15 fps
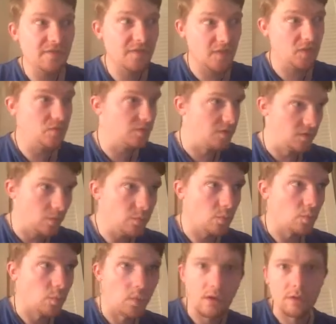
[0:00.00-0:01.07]
if you
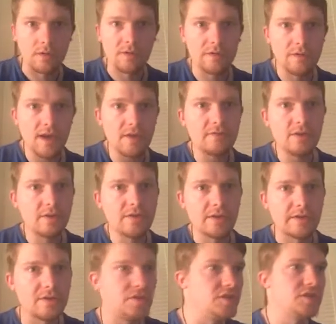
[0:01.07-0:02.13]
don't want
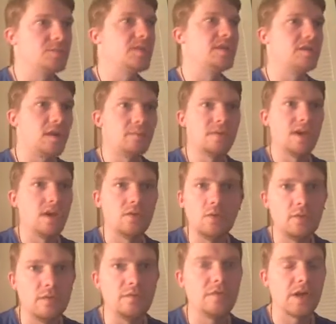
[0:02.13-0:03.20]
everything to just be dumbed
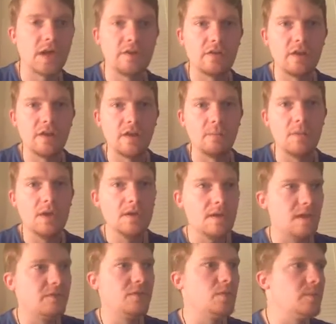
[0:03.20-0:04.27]
down all the fucking time,
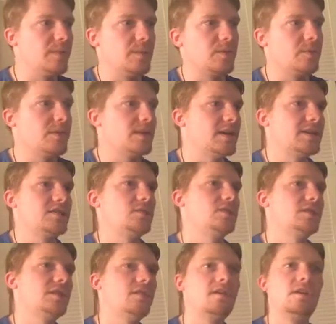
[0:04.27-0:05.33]
and if you want people to be nice
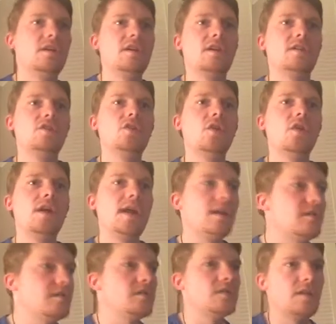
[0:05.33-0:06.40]
to each other,
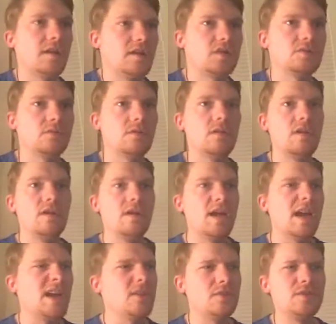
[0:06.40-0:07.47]
you're anti-intellectual,
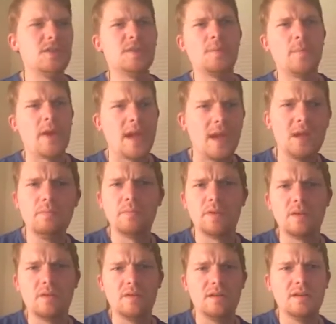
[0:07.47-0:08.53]
and you're just
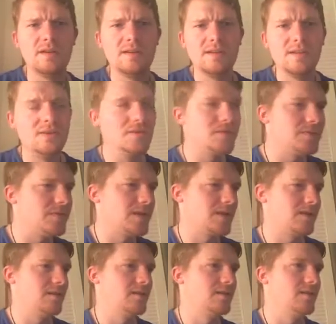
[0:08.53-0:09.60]
pampered. You're a
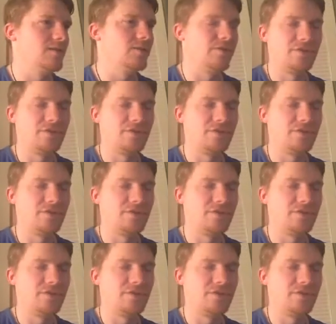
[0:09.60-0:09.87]
fucking